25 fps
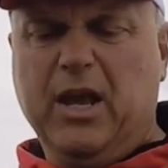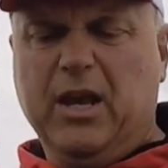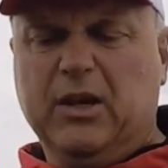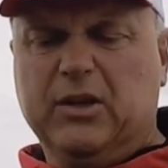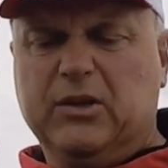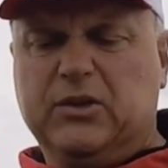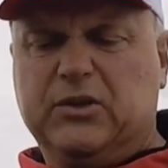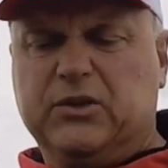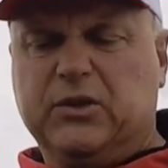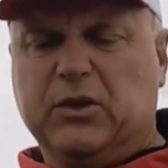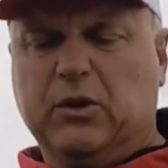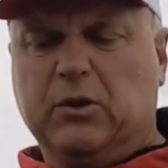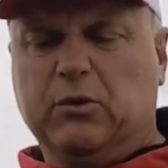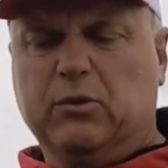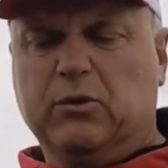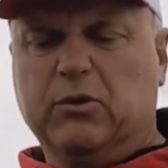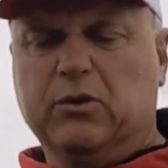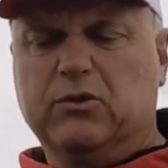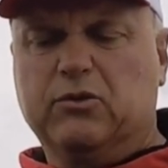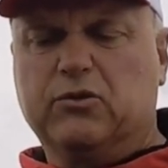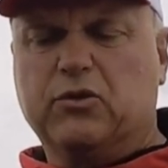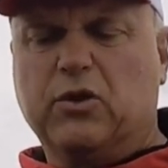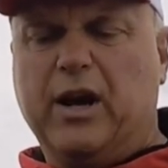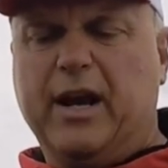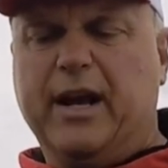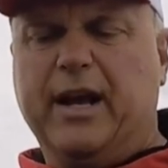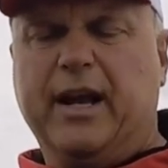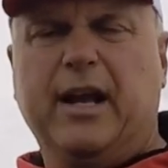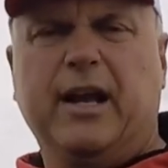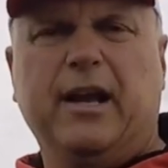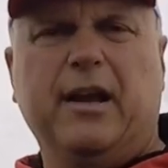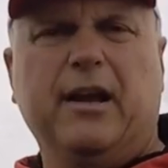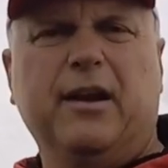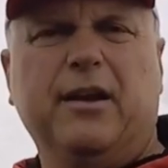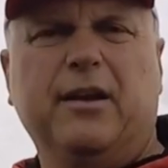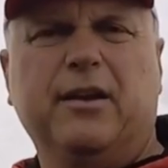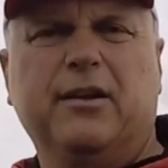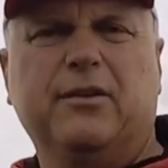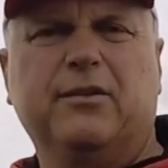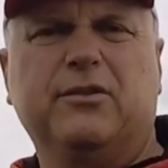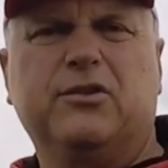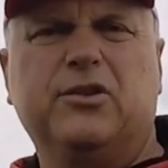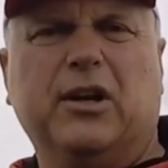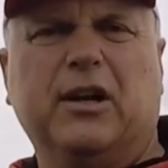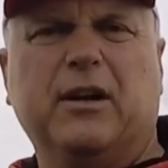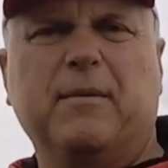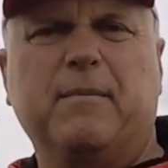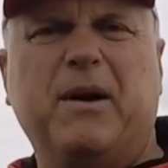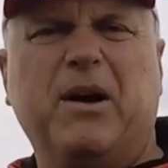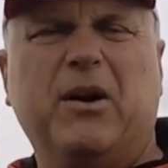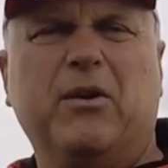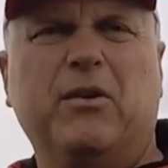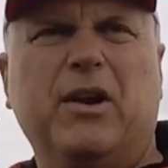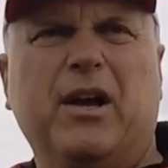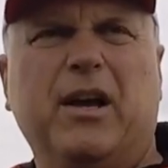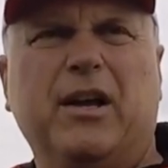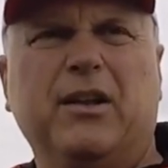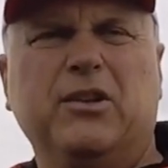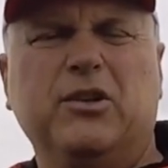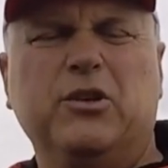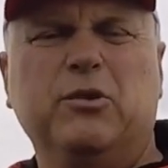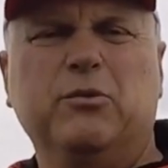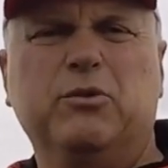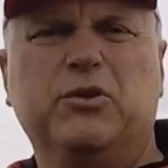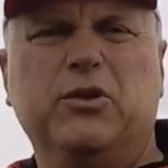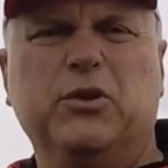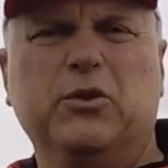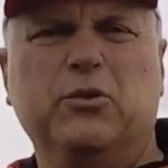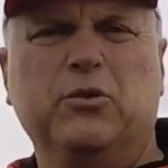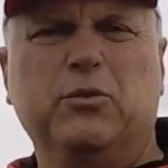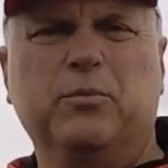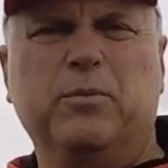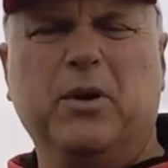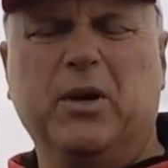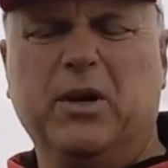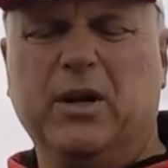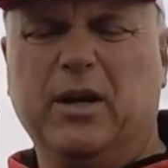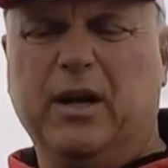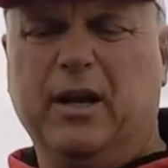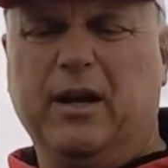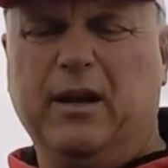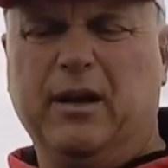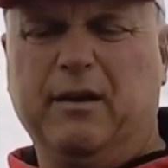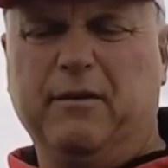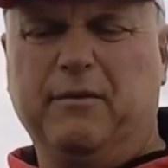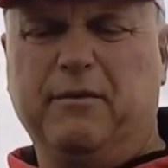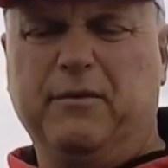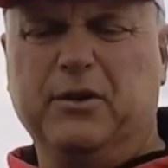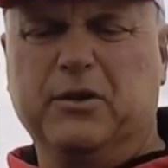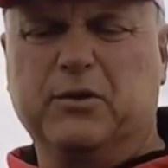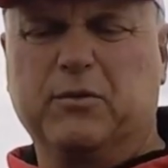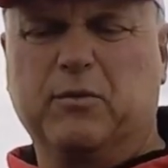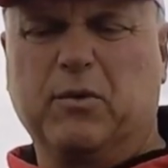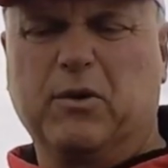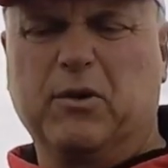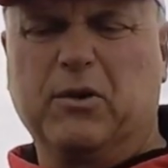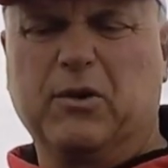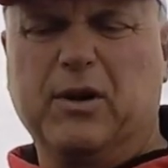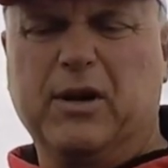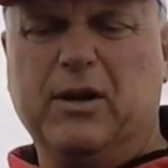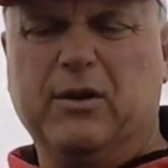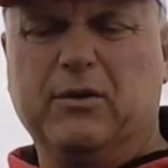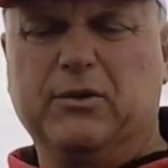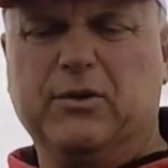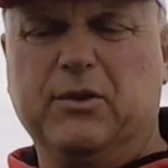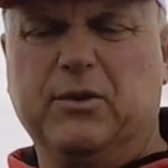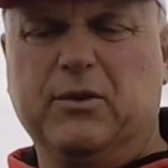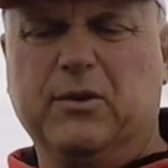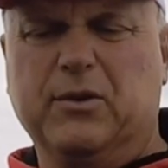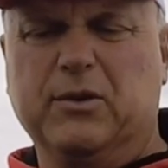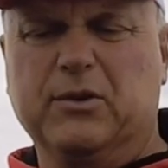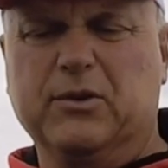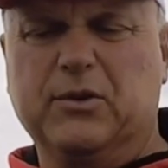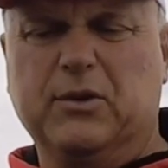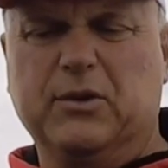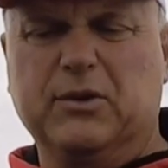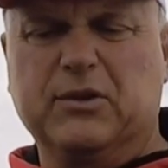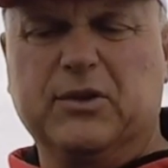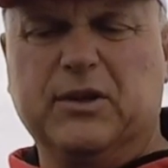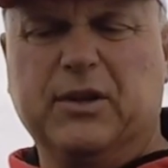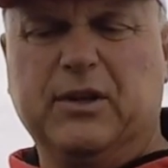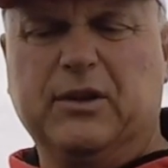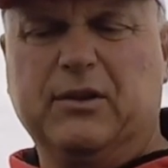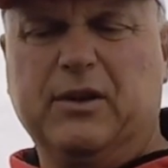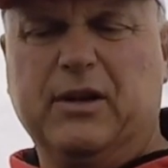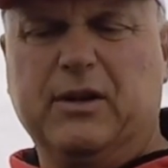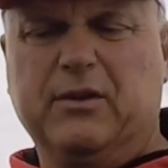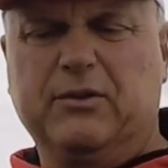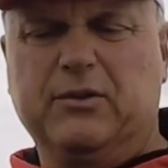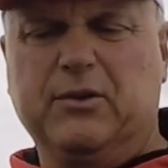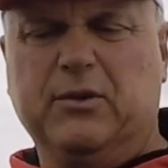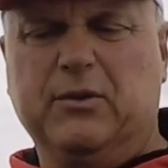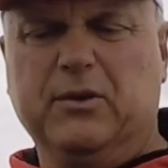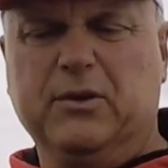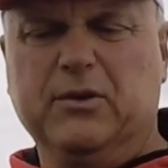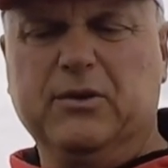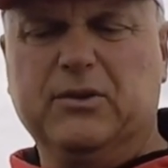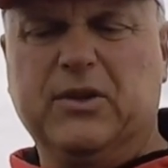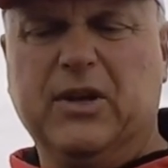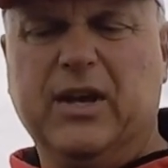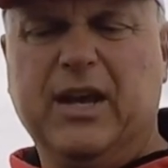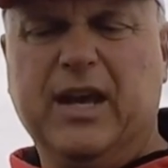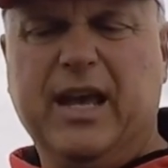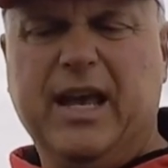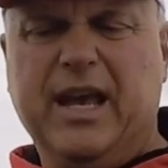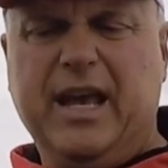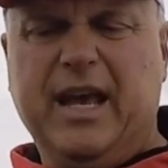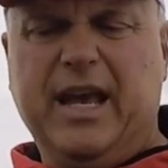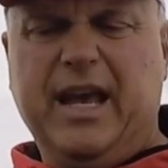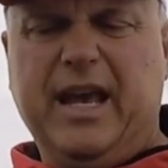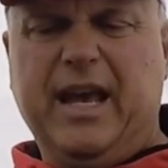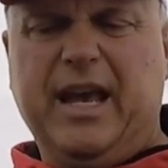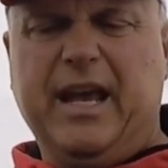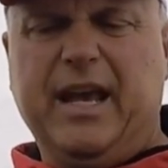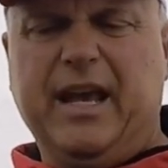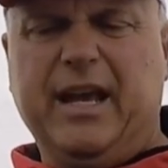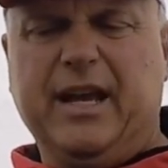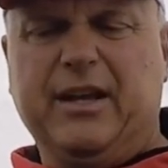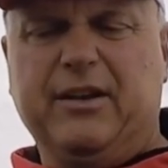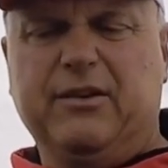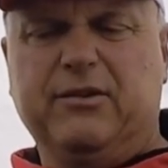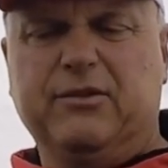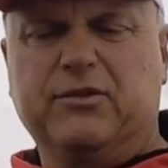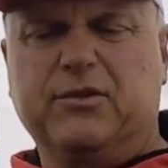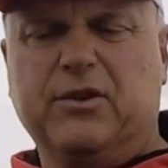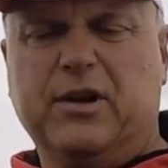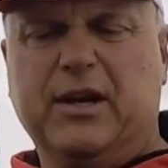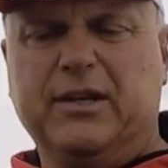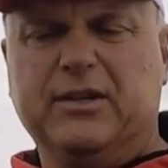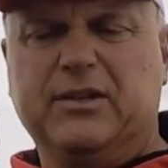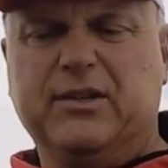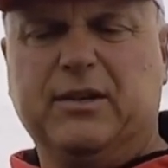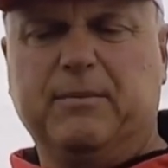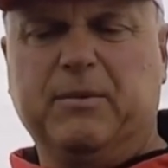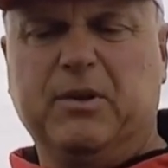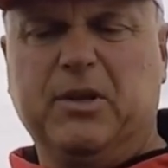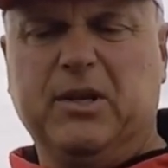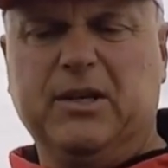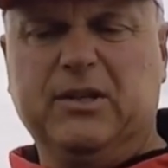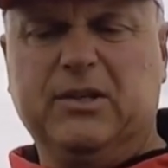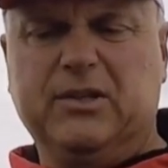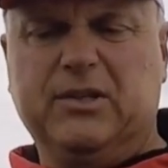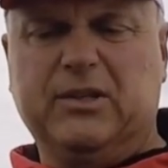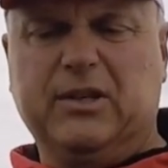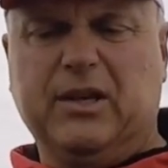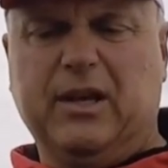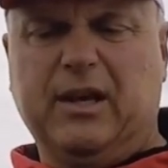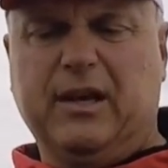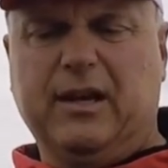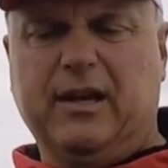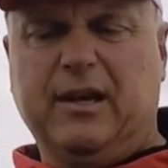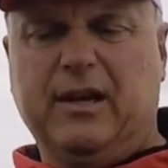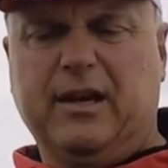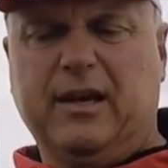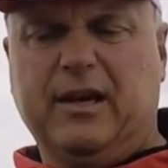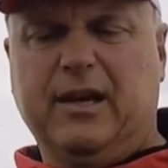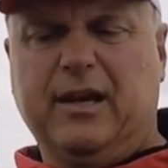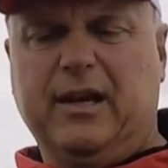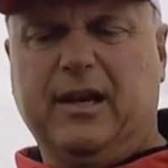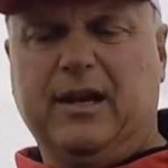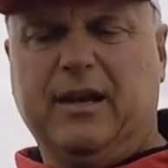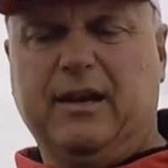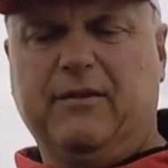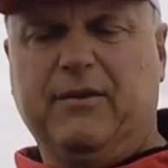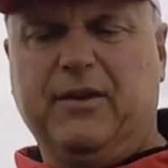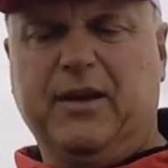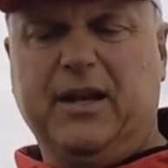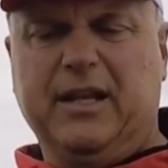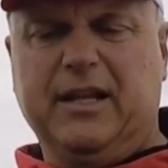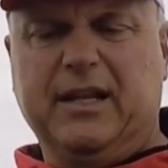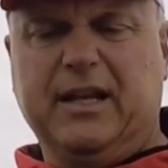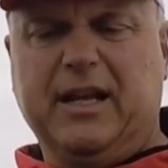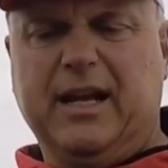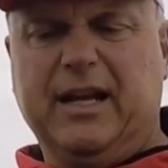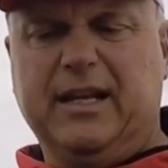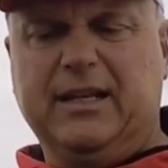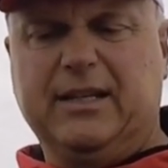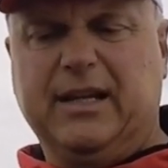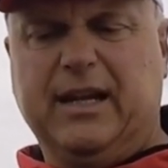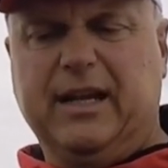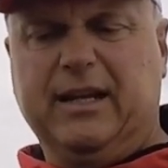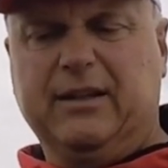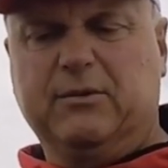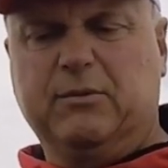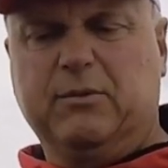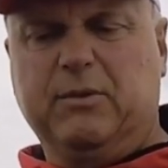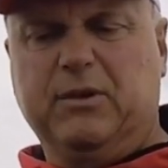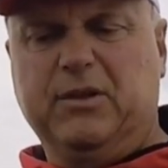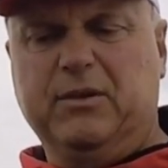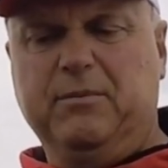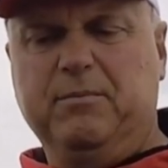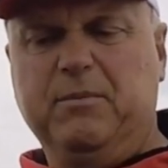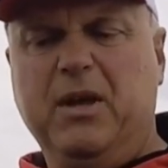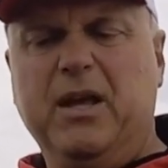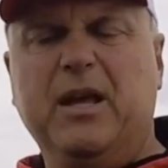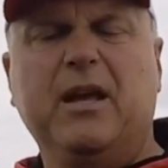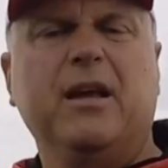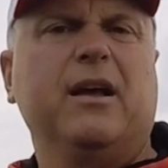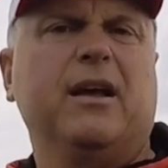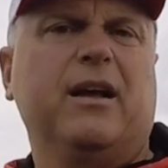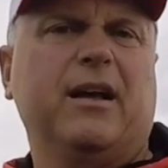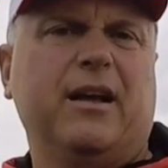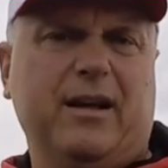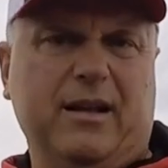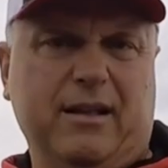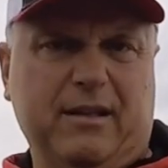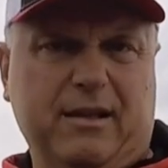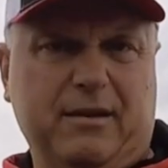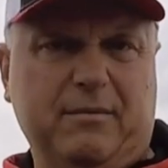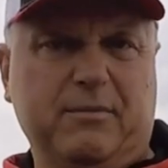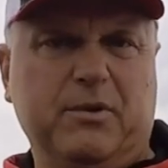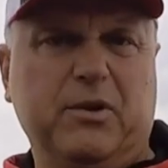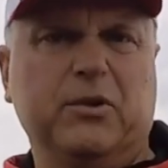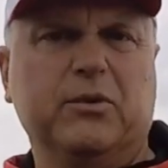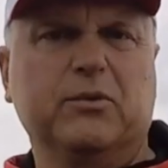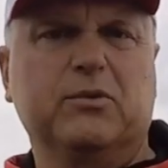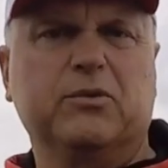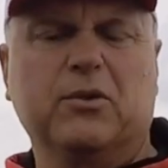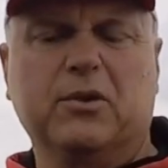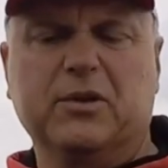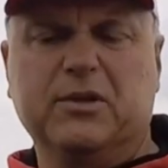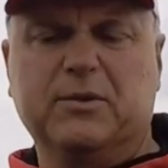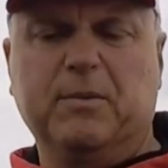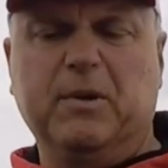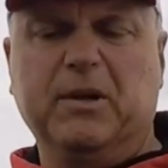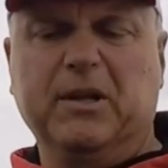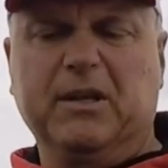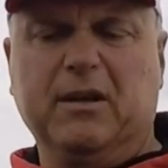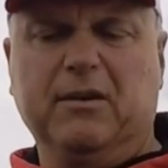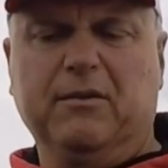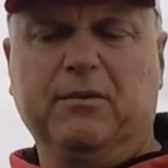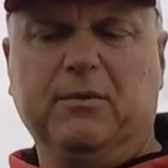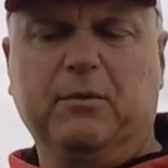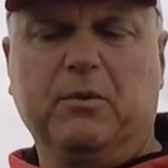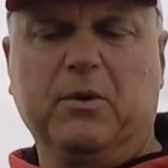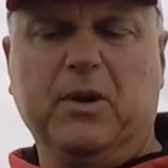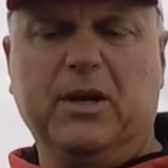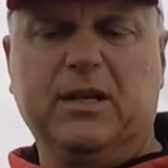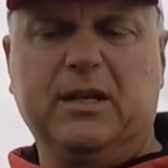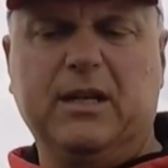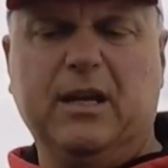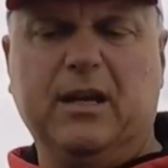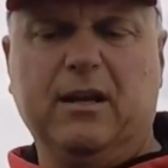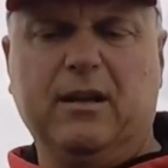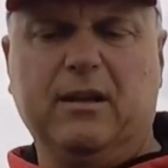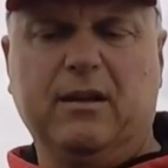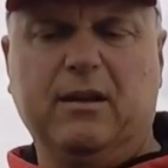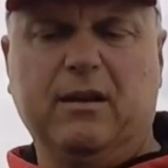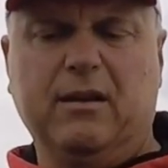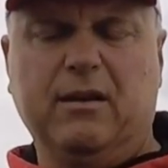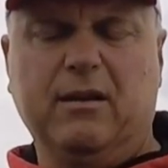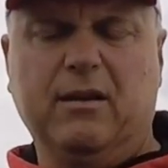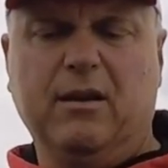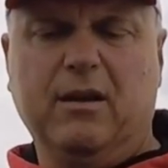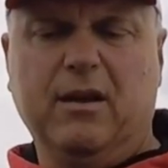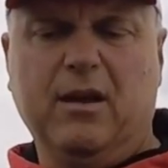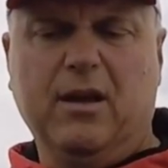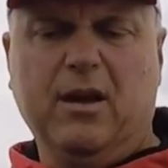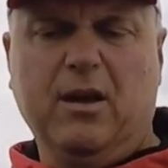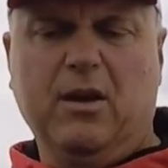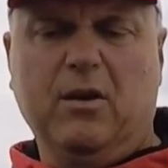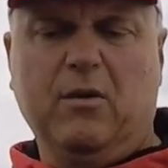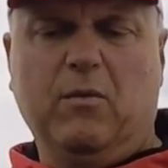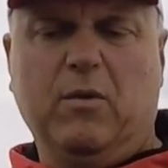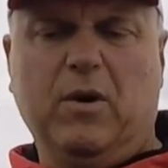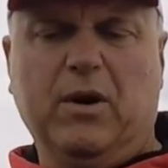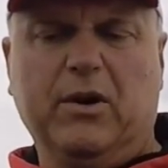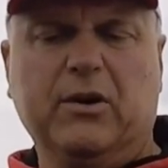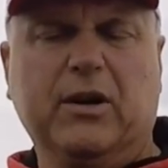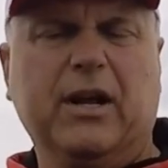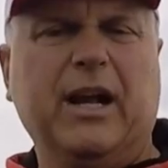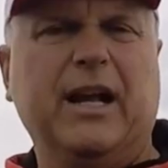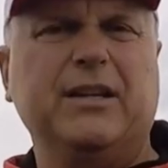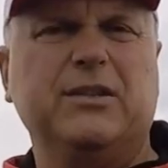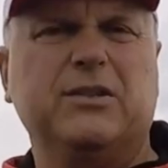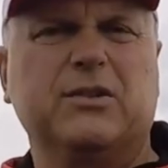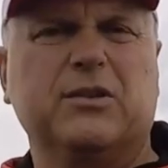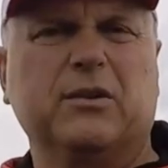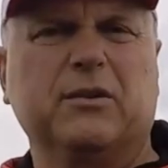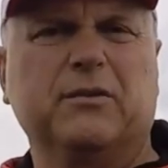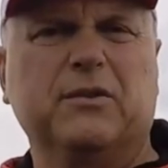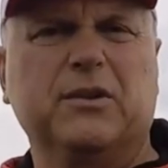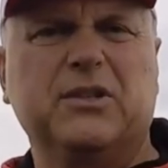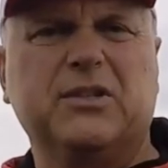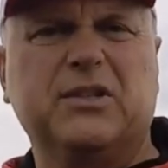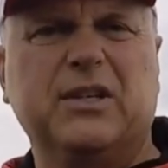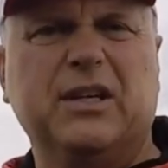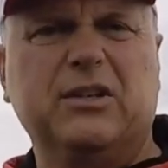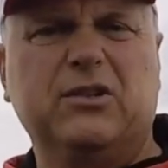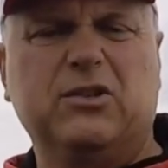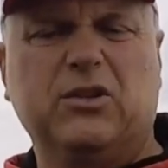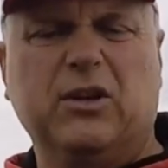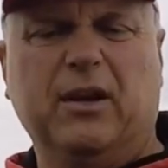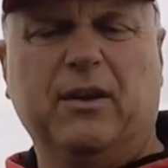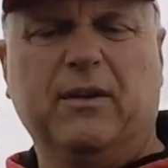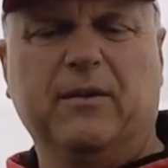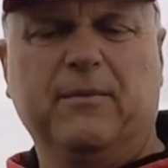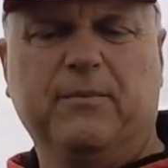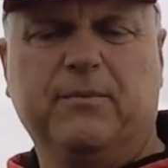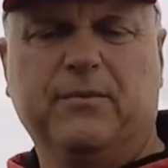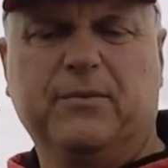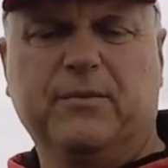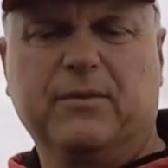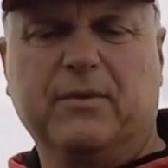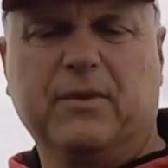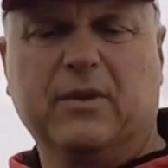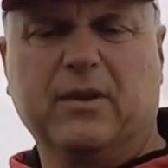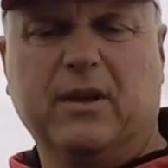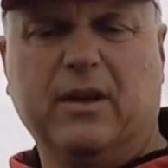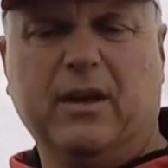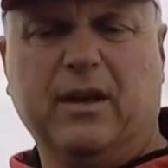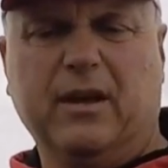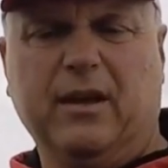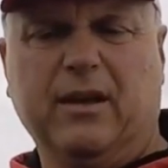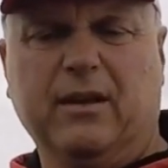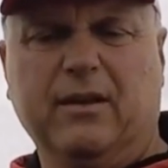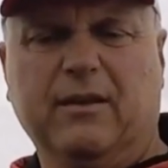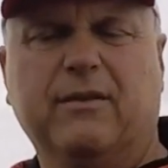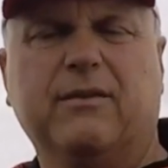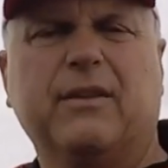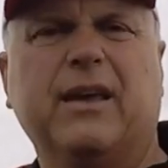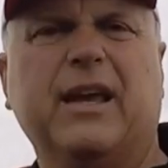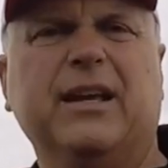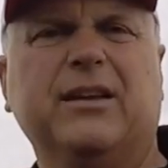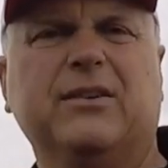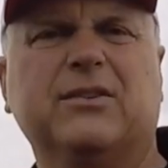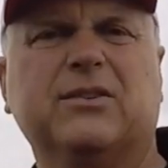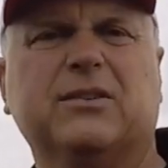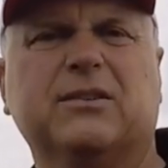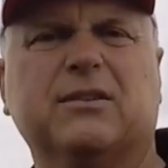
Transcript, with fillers: So try uh, check them out on YouTube, uh, Fish Werner Outdoors, Hook Setter Outdoors, and try some of this. Uh, and if you get in contact with them, uh, let them know Troy Smutka from Great Day on the Water Guide Service sent you. Thanks,